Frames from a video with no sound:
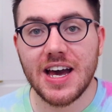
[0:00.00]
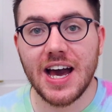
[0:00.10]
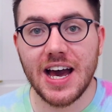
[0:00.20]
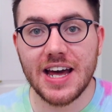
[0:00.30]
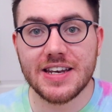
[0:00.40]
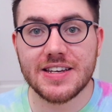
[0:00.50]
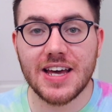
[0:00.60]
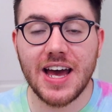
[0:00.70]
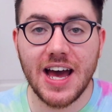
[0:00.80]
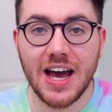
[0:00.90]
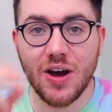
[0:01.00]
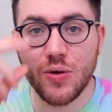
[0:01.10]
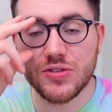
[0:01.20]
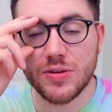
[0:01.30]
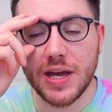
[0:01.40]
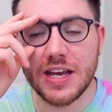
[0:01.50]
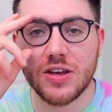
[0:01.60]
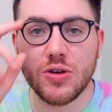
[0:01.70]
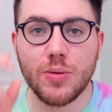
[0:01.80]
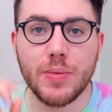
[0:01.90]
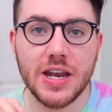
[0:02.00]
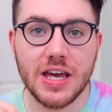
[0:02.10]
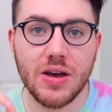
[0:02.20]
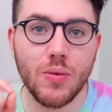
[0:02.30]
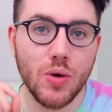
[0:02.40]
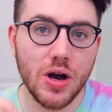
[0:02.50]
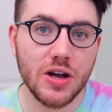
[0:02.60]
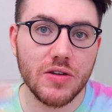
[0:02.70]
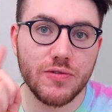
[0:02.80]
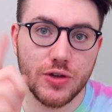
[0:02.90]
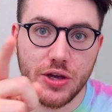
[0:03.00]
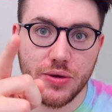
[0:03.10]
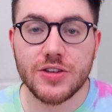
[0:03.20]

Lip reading: and how to make your money work for you.